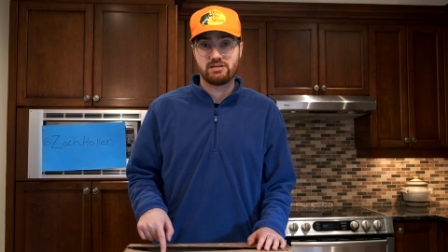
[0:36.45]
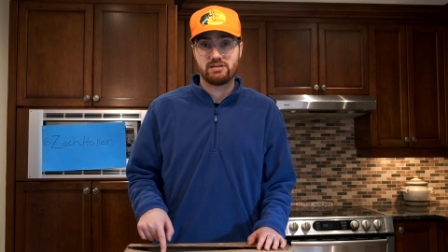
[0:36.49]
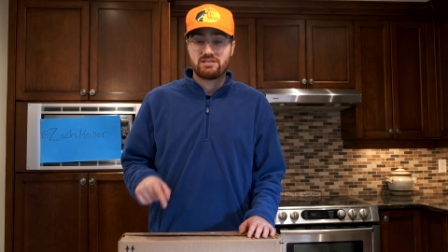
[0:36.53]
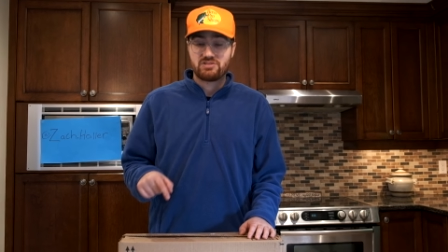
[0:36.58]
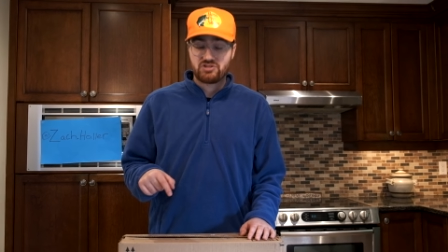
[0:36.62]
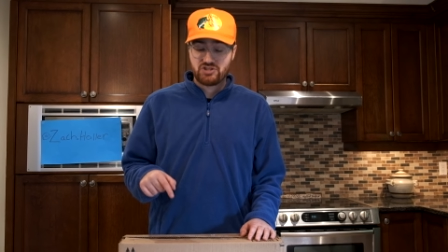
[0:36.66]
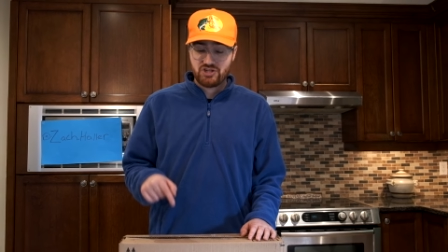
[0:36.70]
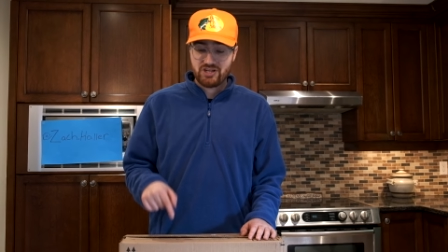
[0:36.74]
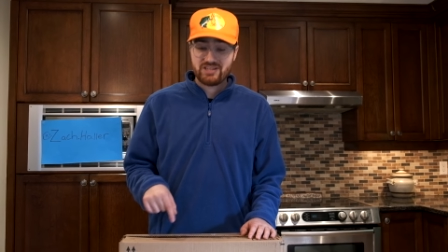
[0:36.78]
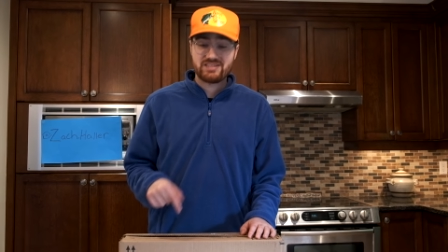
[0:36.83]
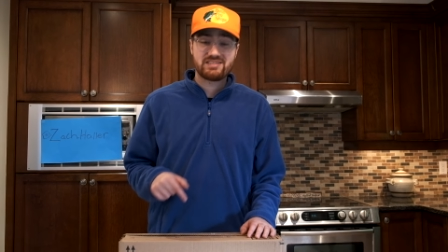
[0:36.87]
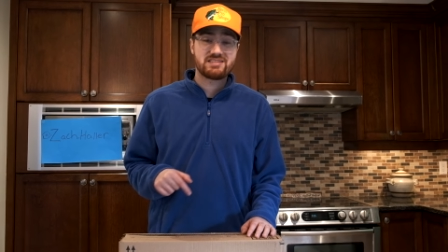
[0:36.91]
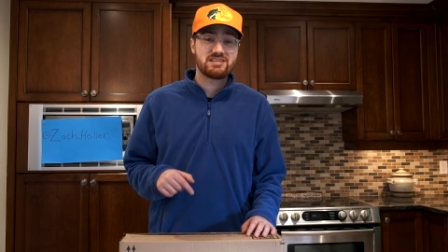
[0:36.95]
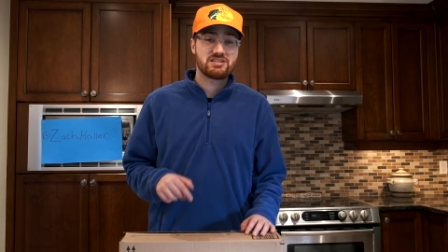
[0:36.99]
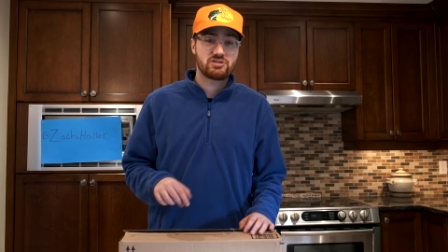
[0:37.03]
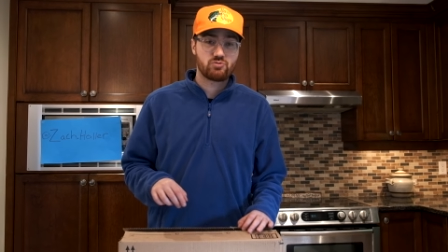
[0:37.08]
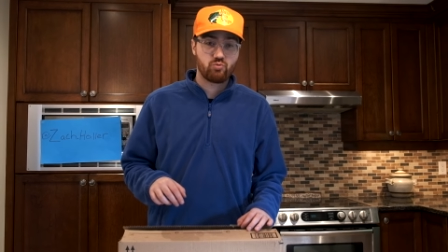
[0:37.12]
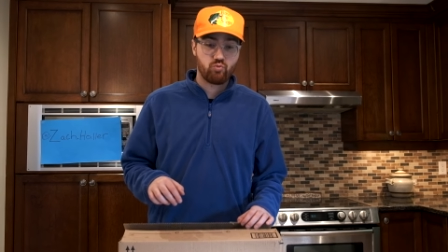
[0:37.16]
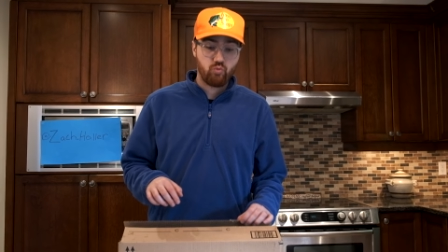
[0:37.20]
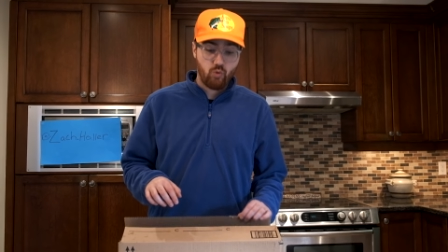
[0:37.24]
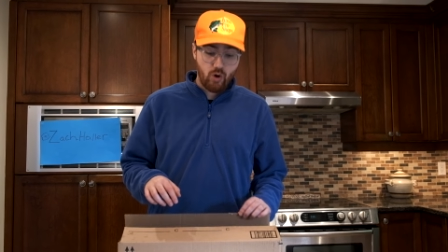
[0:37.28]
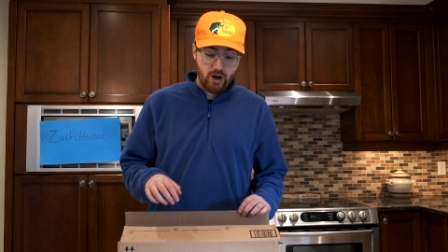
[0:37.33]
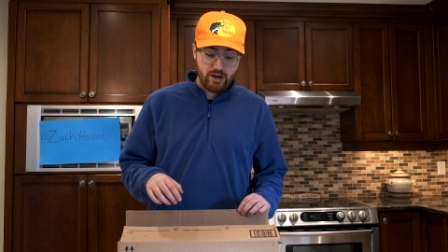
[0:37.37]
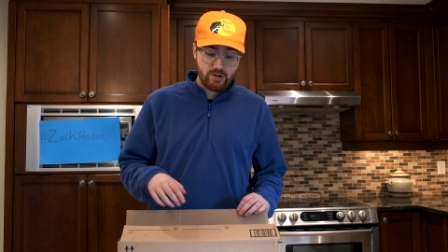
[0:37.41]
Just this
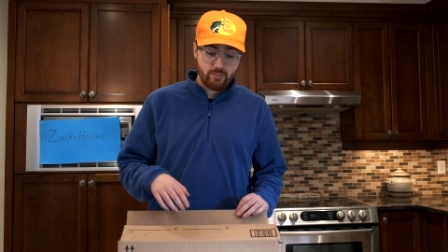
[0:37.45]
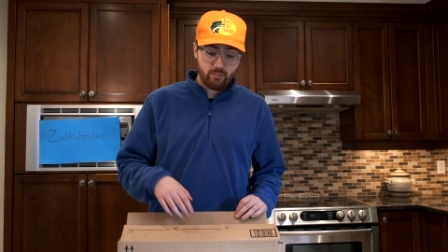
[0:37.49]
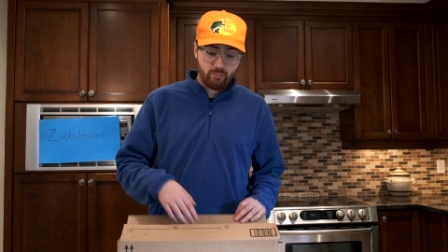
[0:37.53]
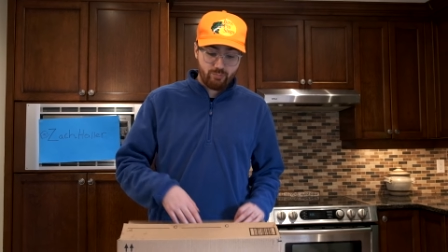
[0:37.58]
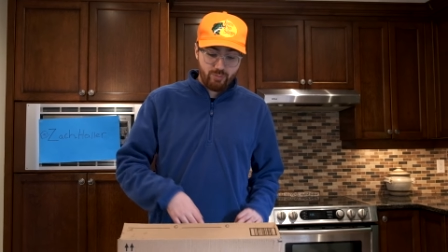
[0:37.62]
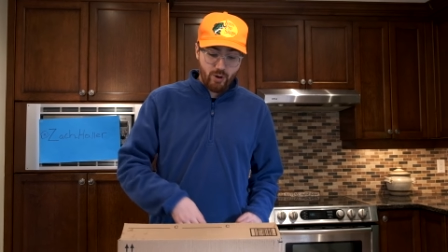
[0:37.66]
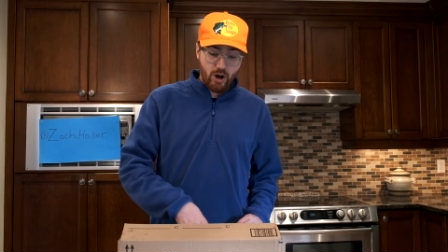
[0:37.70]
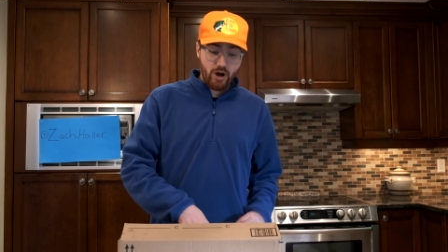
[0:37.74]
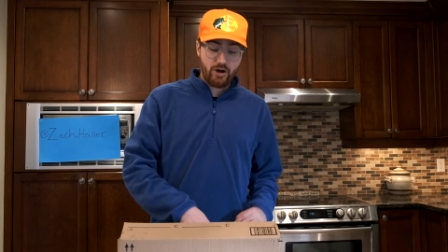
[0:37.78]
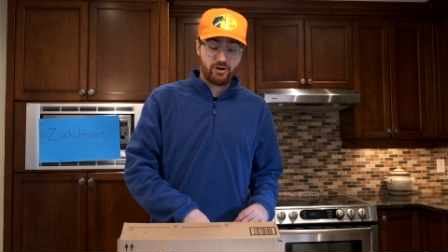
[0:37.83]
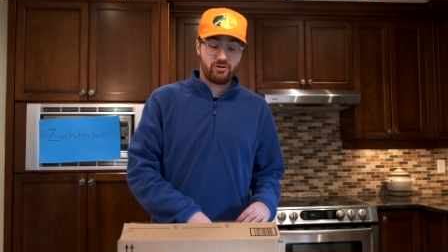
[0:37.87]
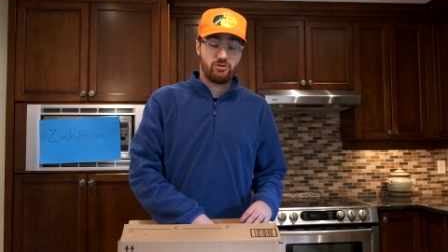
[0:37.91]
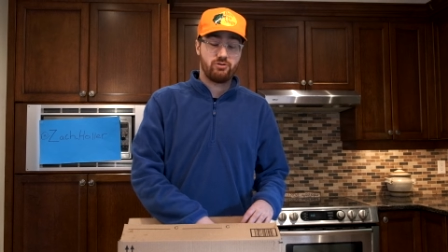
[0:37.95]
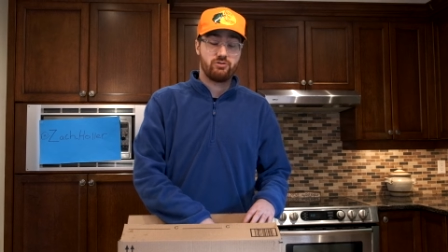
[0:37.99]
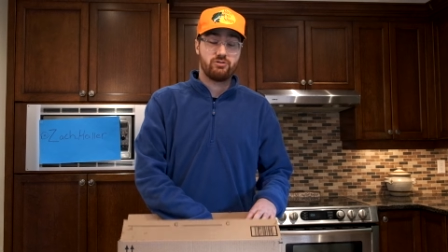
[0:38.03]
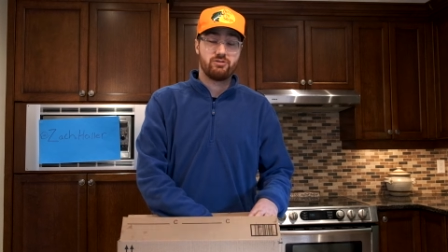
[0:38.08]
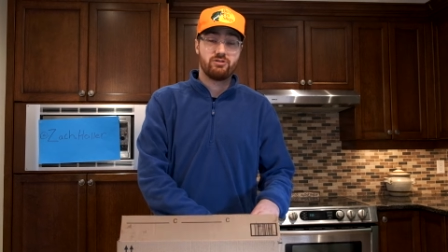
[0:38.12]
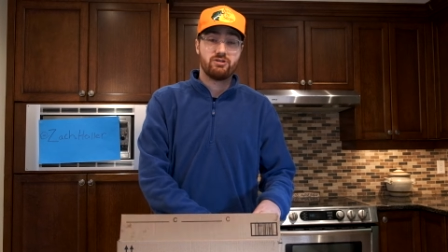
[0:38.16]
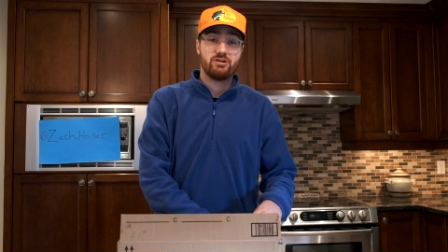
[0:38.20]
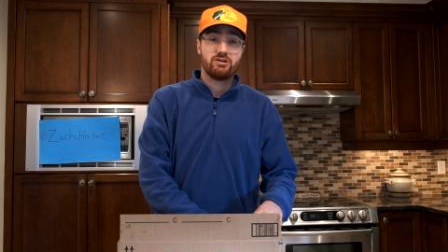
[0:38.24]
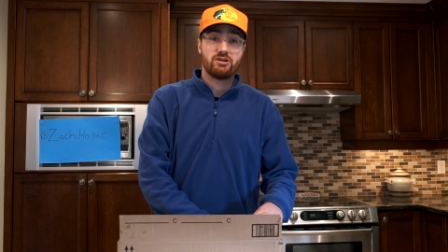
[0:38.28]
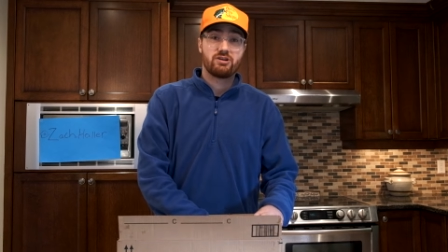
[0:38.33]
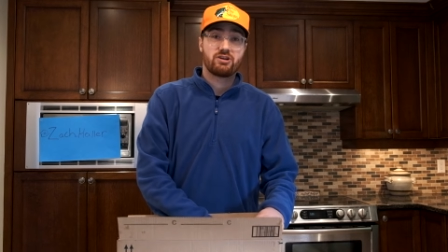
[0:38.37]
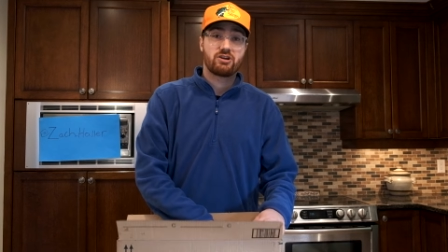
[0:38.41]
one bottle
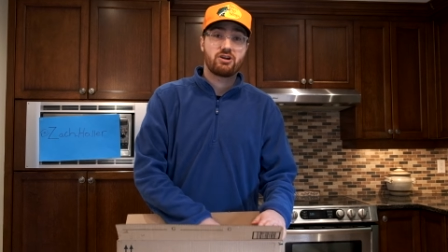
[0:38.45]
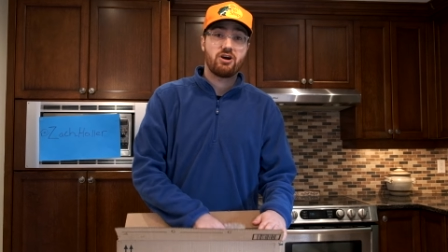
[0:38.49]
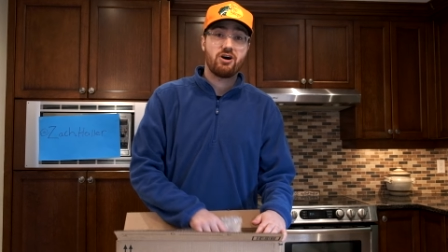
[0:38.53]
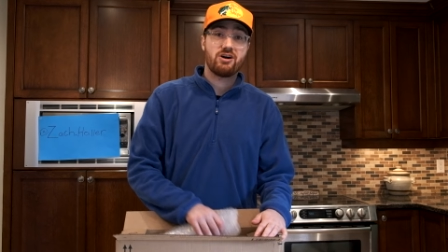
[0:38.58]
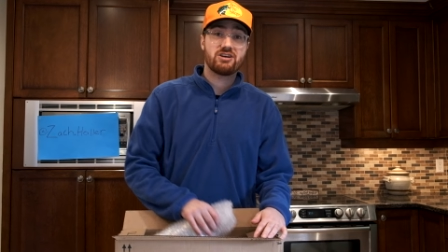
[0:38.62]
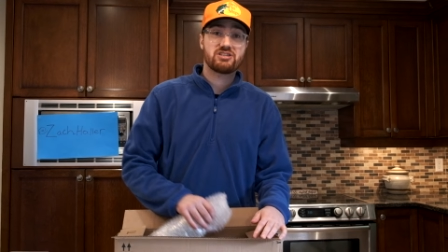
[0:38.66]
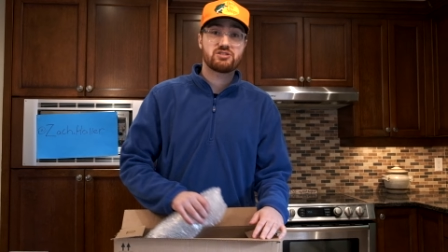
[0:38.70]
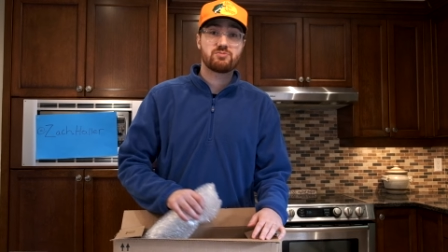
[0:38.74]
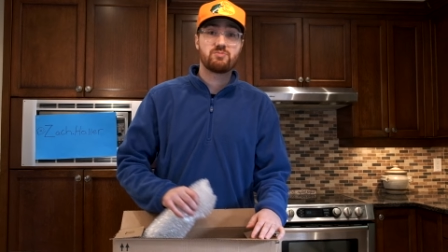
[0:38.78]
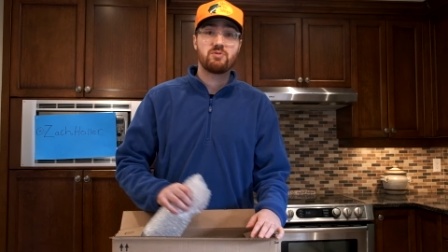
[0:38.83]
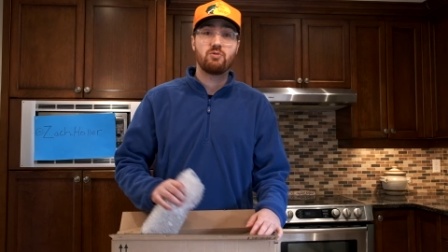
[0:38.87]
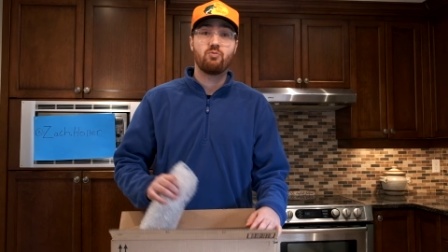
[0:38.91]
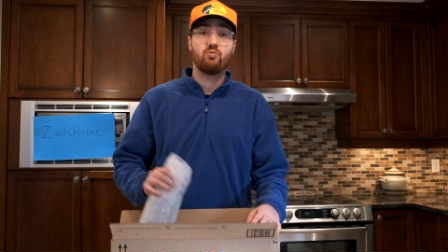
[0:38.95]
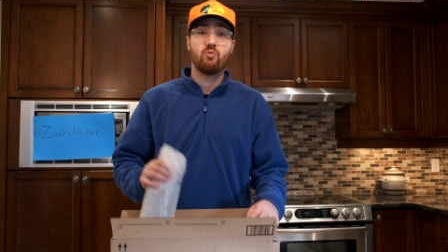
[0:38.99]
cost me